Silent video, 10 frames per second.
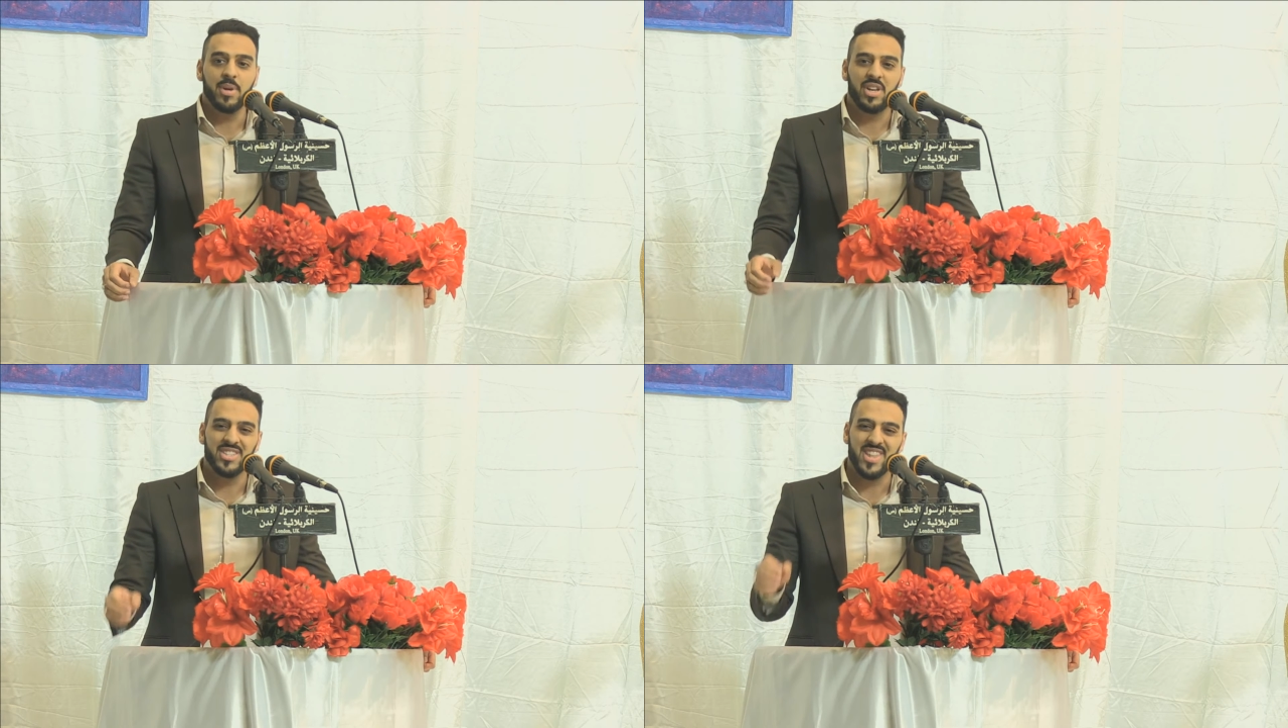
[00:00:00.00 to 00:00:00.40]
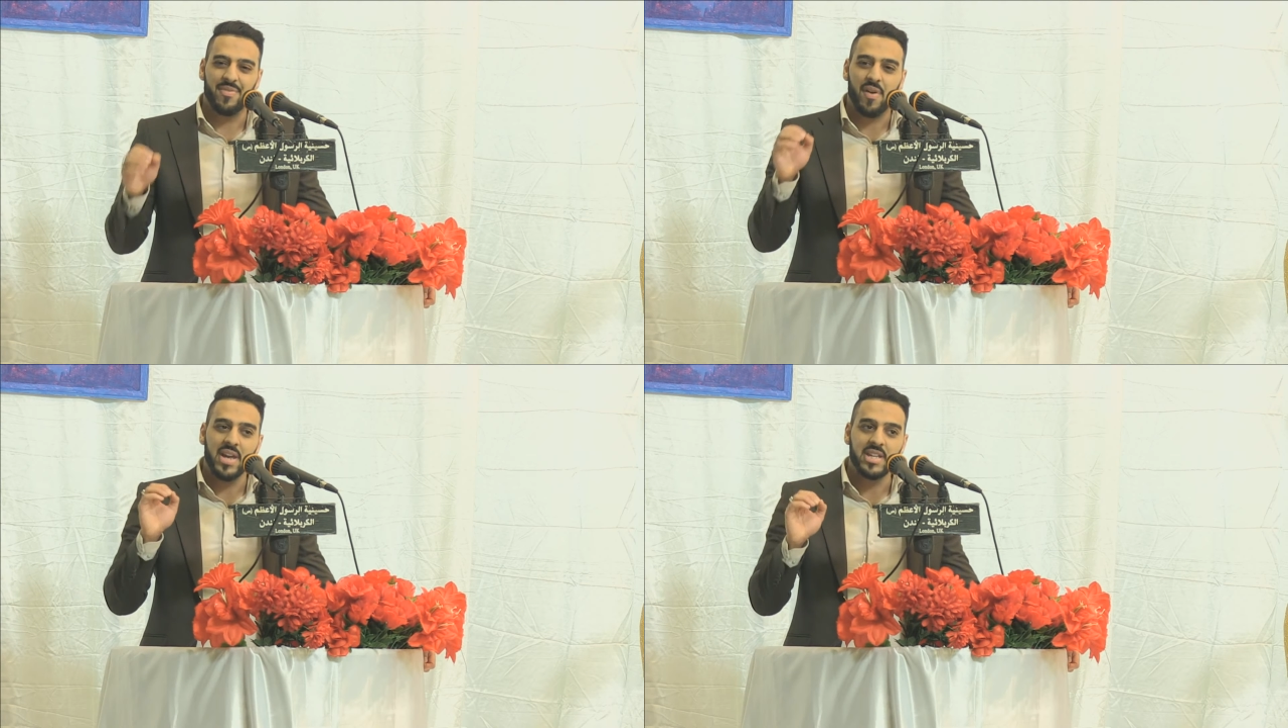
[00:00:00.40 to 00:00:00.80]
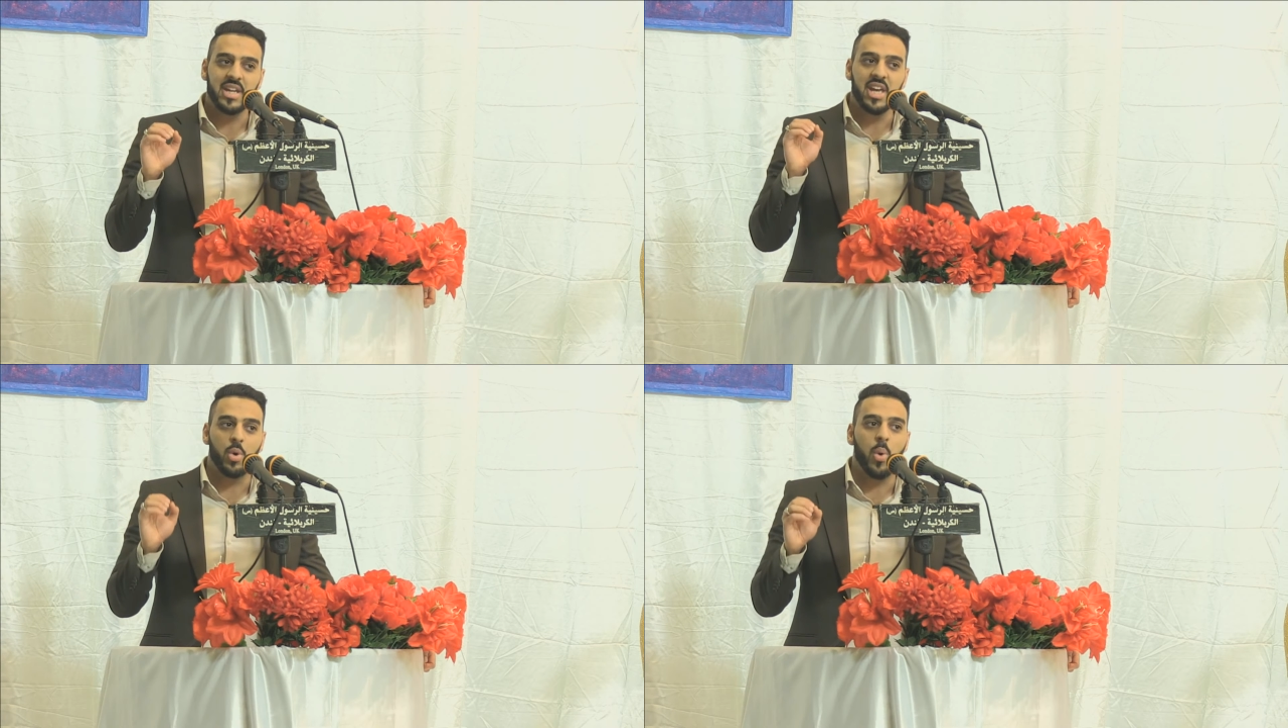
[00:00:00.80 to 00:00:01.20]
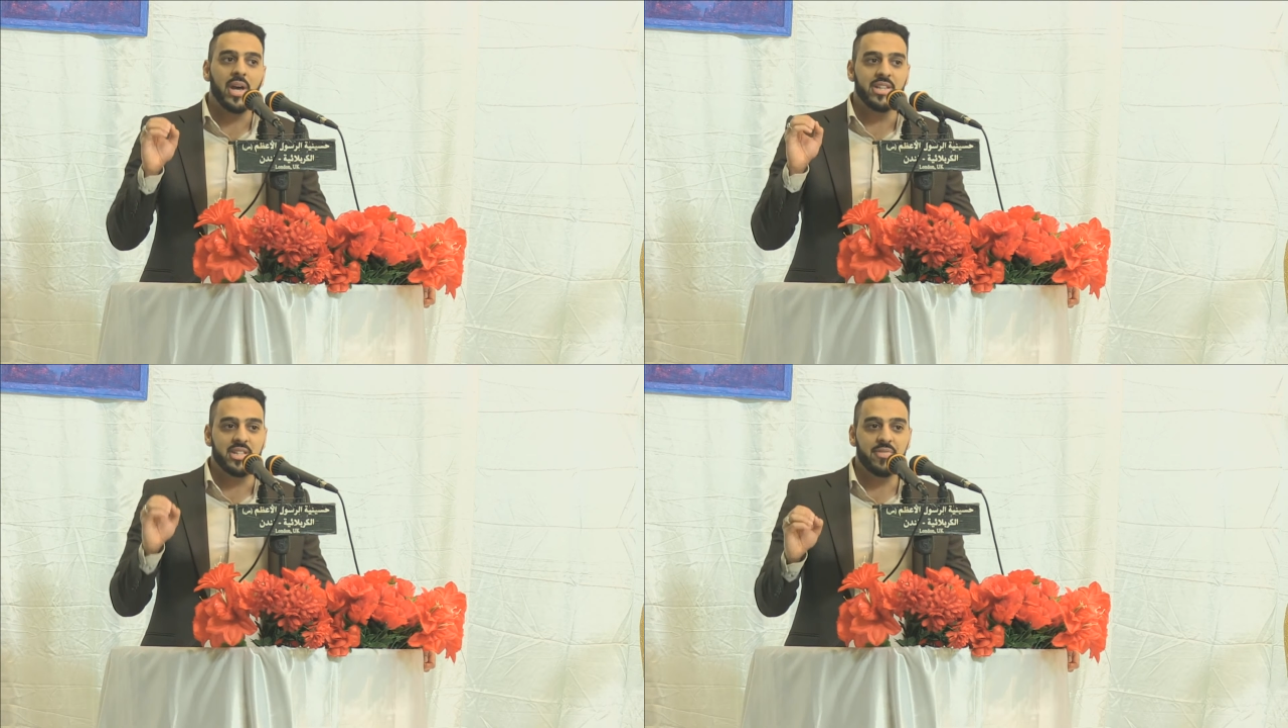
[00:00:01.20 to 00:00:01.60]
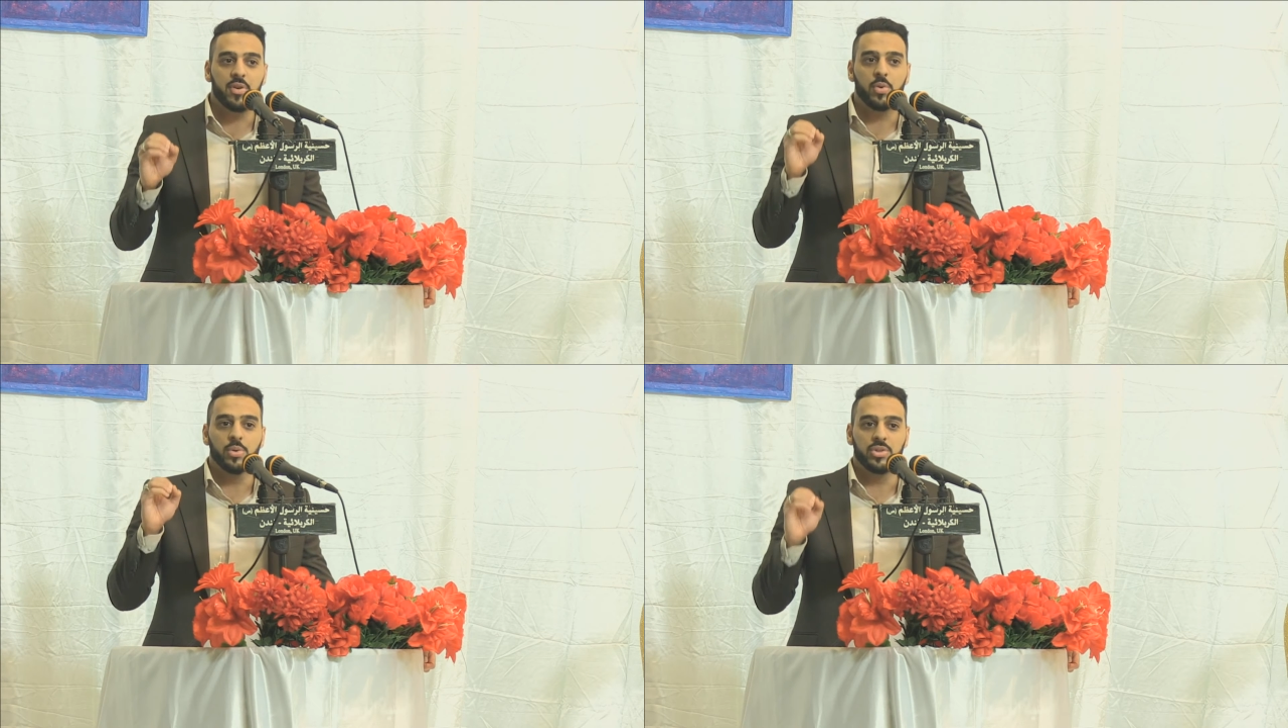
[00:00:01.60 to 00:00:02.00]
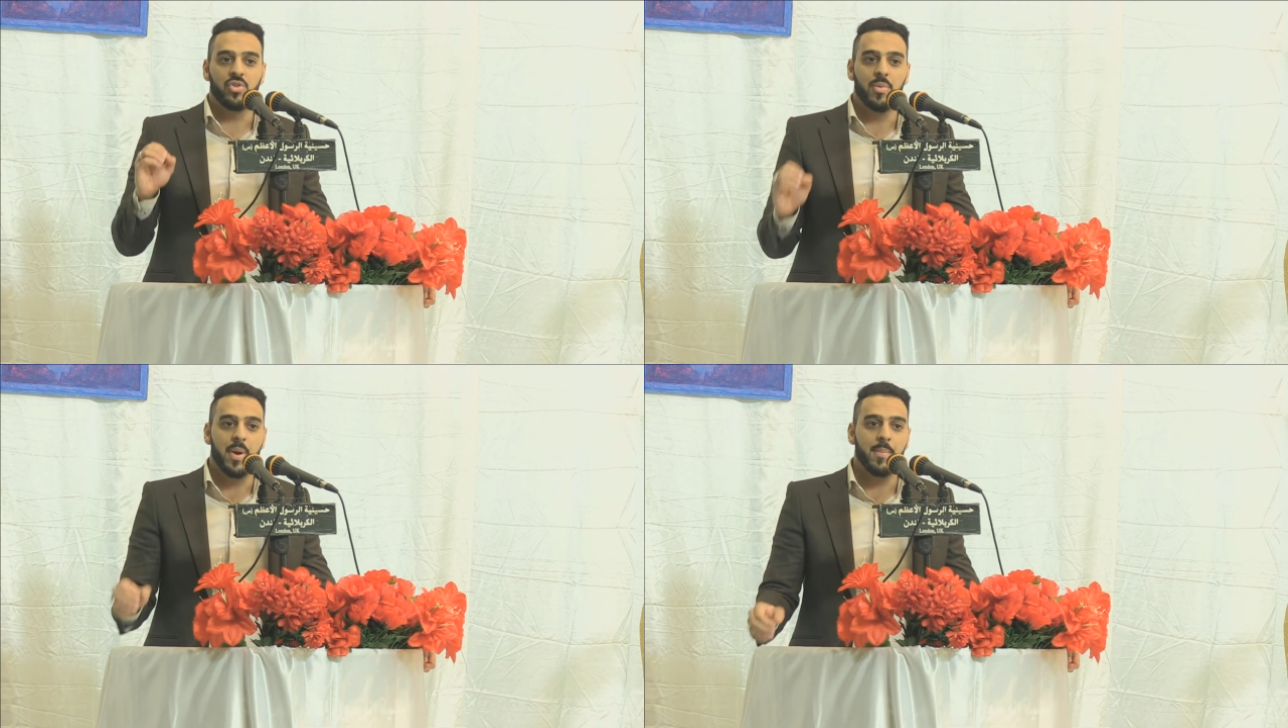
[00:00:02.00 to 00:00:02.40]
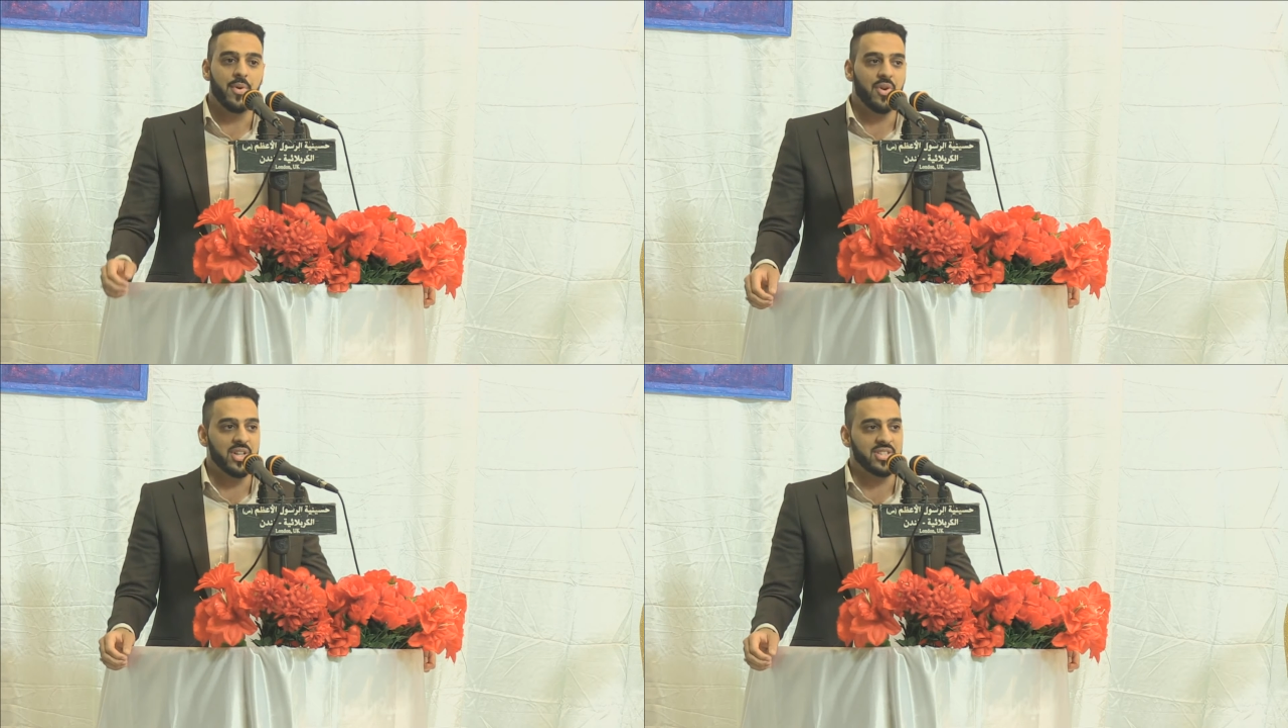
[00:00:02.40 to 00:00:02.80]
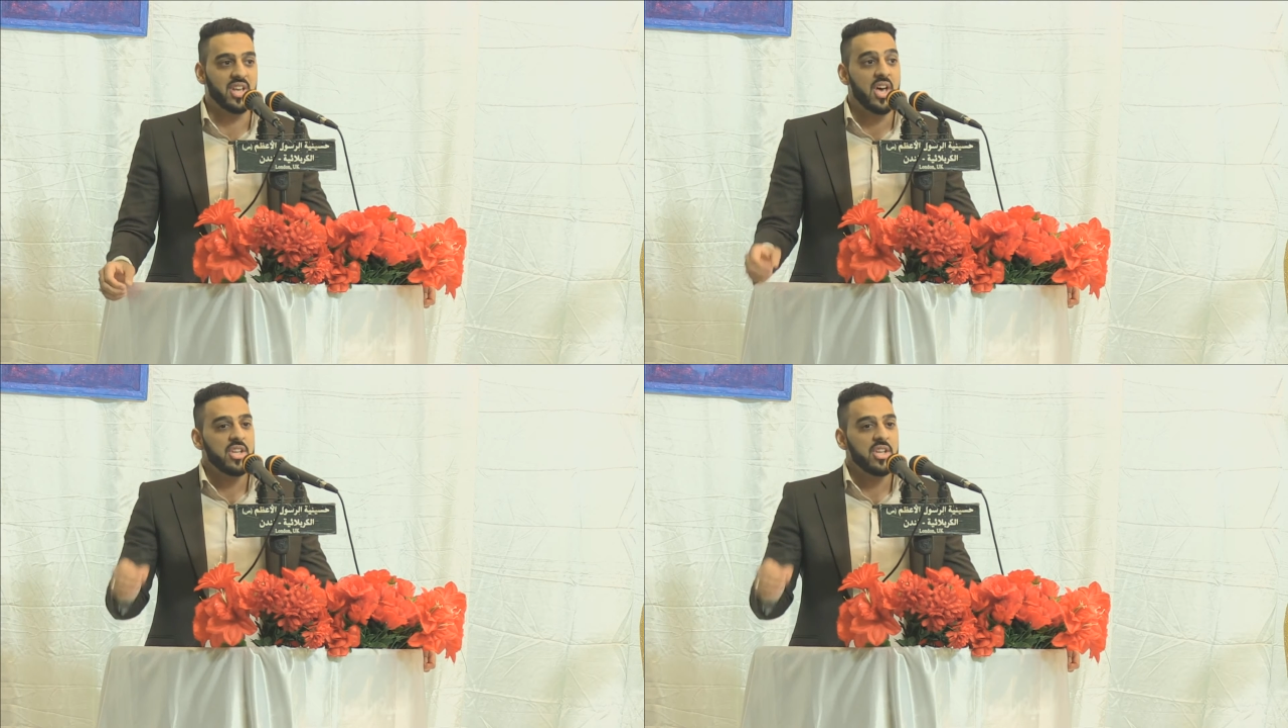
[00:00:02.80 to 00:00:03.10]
because they're finding it quite difficult to remember us,